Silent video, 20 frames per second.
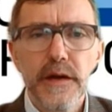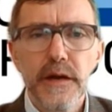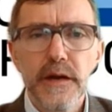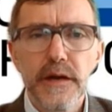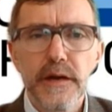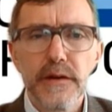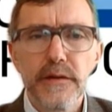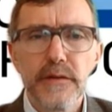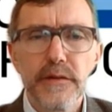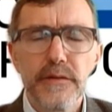
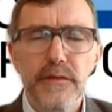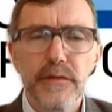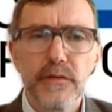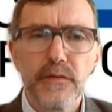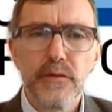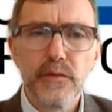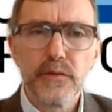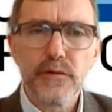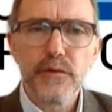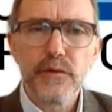uh,
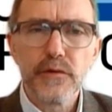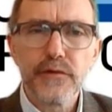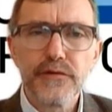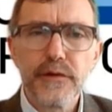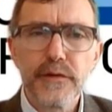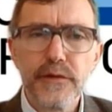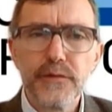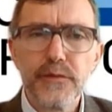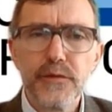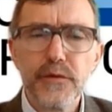
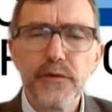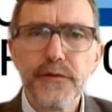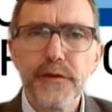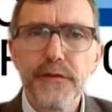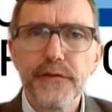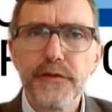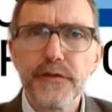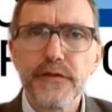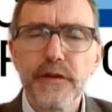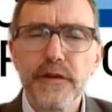also the roof
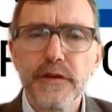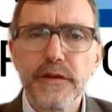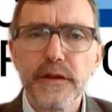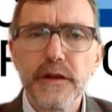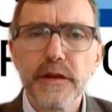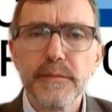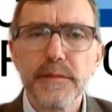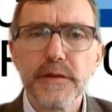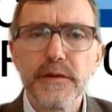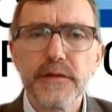and facade
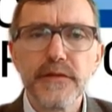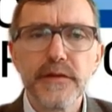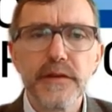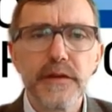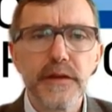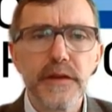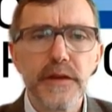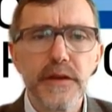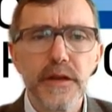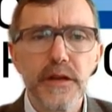elements
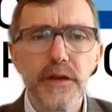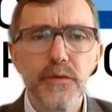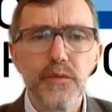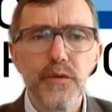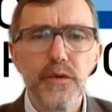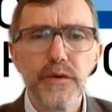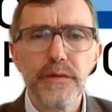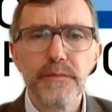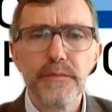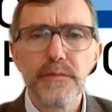in
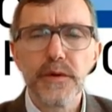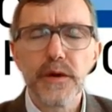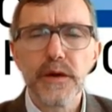wood.